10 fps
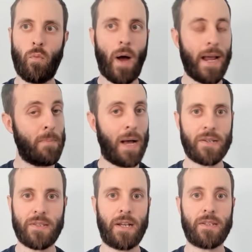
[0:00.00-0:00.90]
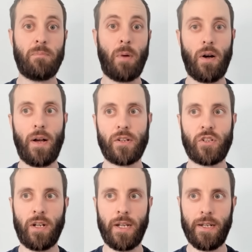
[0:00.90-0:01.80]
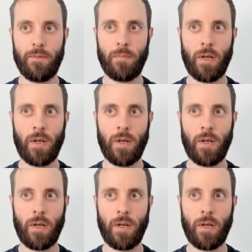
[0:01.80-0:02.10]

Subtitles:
way past that spot actually.